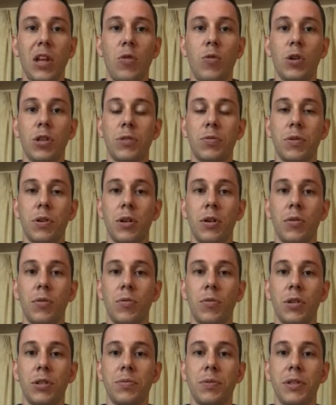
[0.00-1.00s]
Once
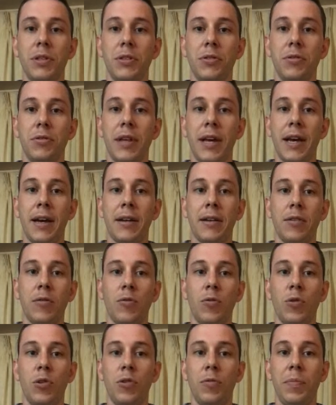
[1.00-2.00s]
we do that,
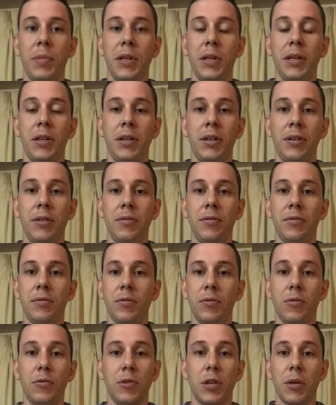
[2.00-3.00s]
we'll be
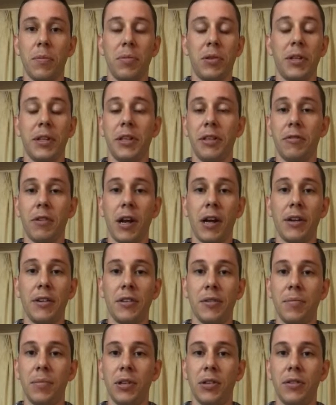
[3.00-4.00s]
completely ready
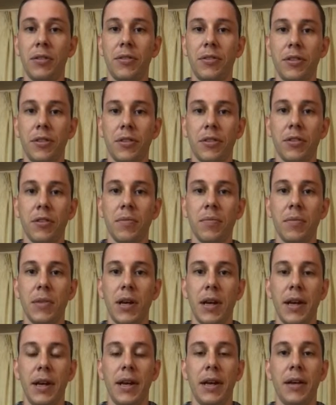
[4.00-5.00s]
to build the system,
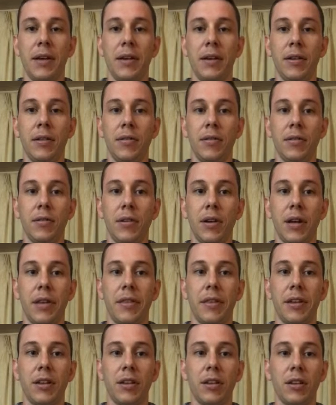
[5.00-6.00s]
and I
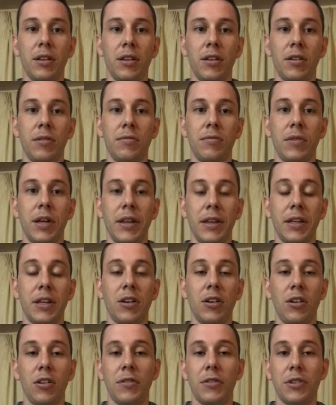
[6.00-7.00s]
think
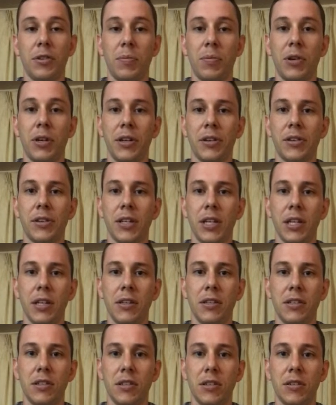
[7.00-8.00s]
all of us are pretty
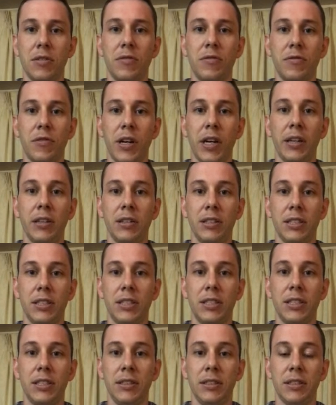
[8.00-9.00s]
excited to finally
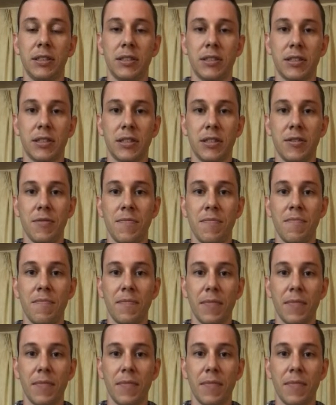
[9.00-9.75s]
see this system